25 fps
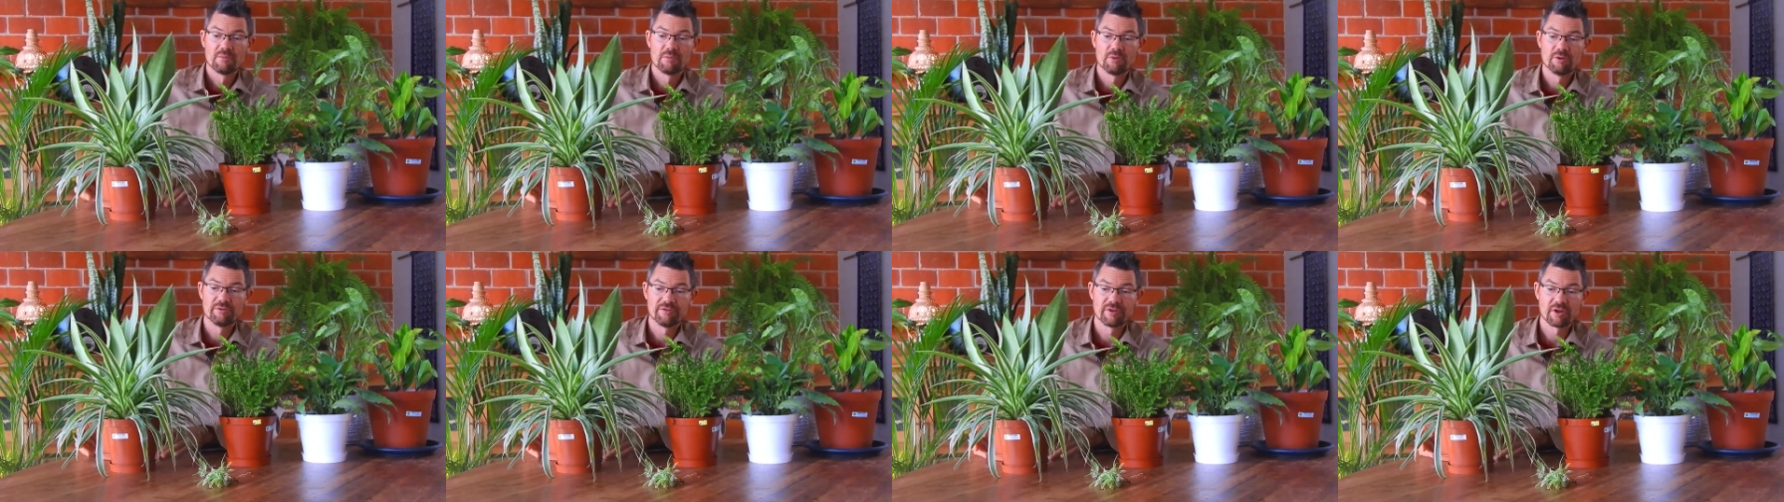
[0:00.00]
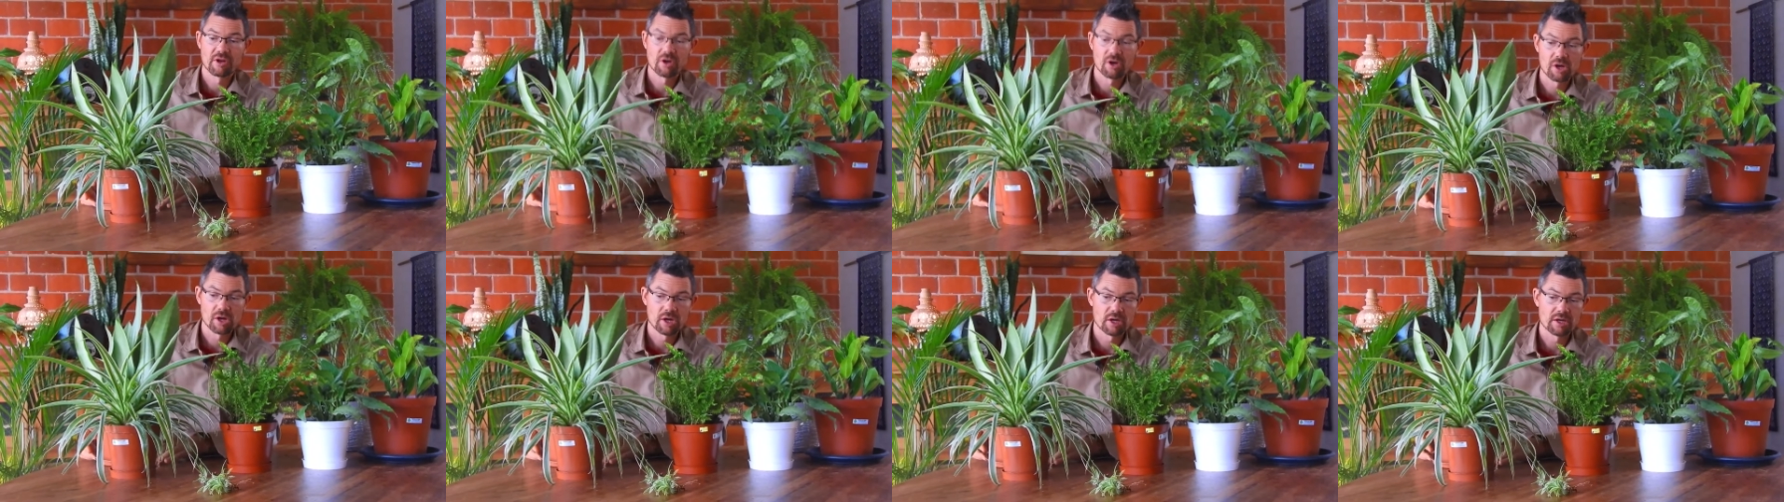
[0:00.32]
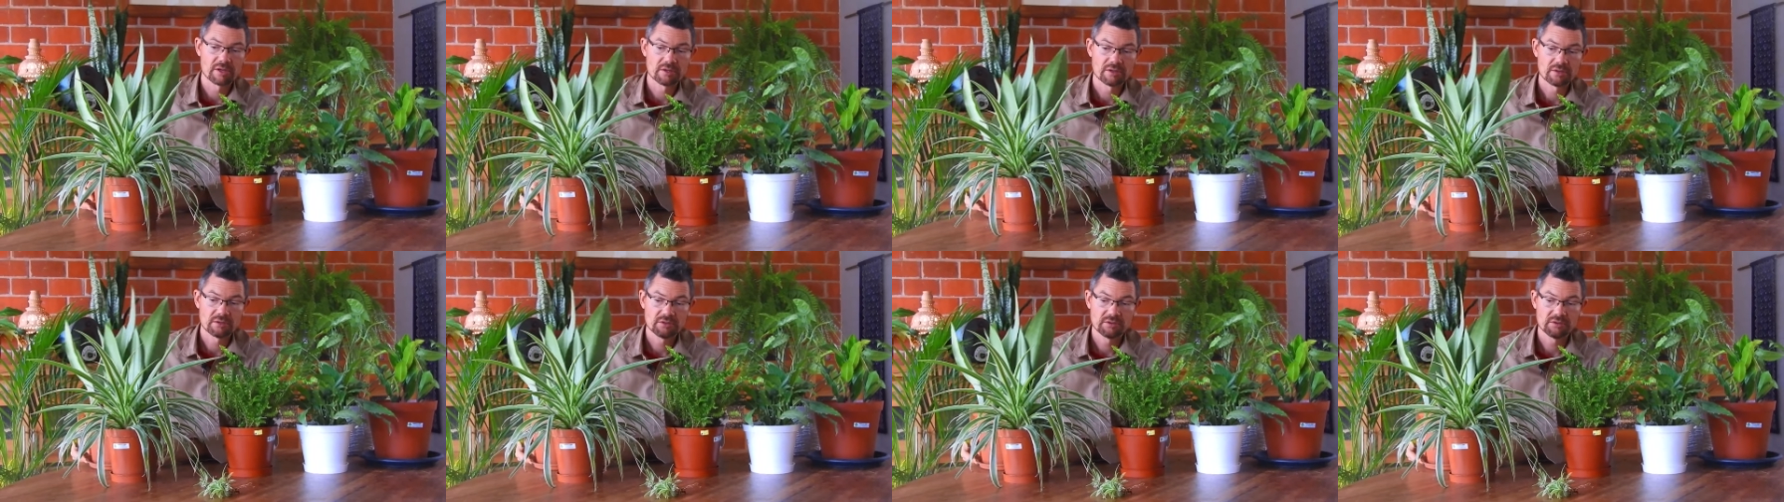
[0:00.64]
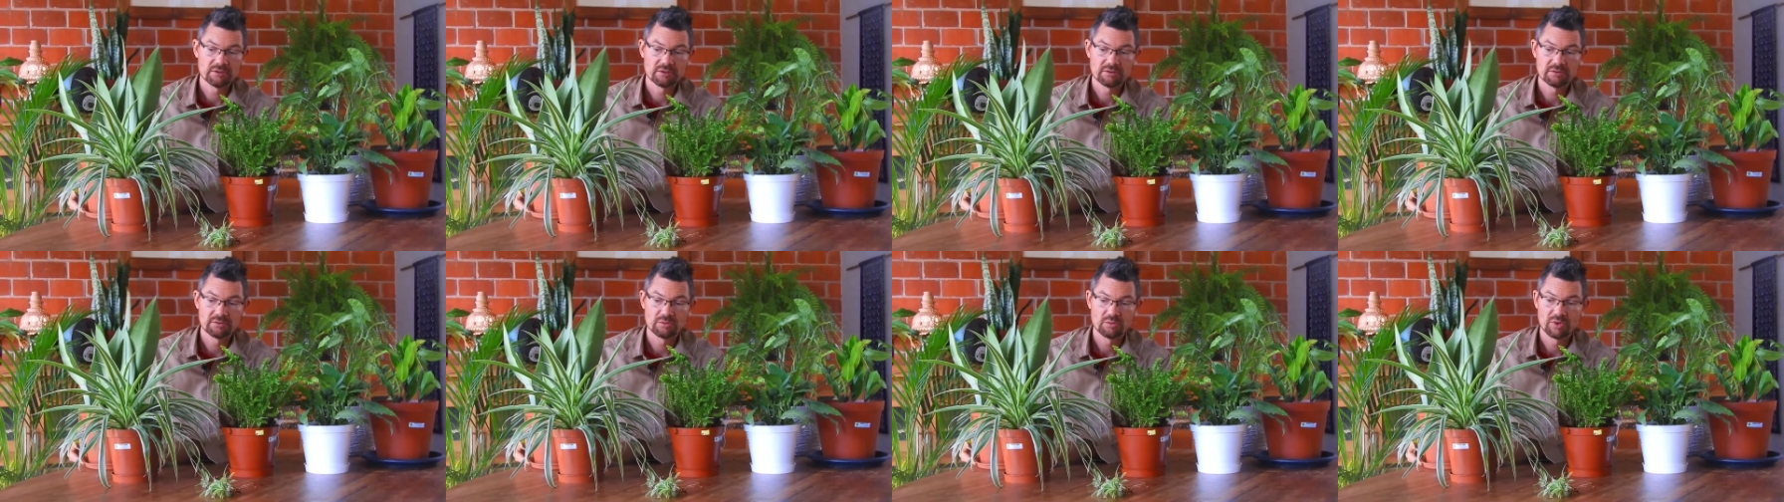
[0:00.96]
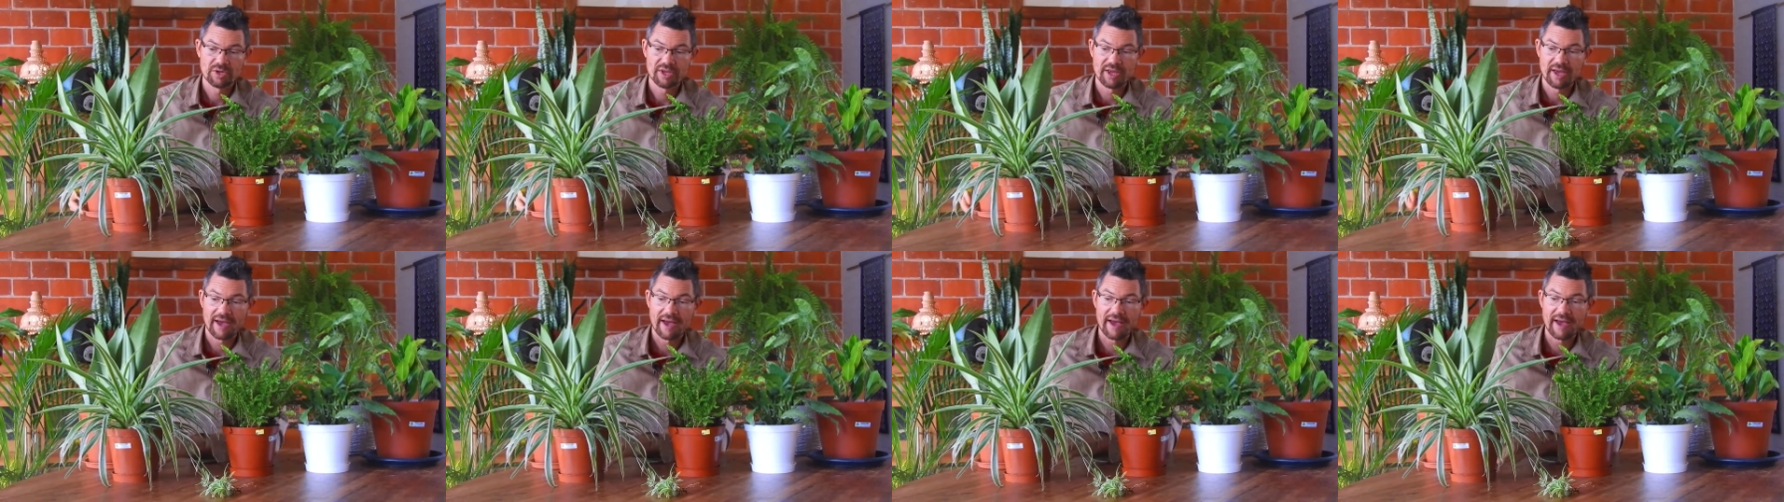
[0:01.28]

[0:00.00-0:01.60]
Moving on, we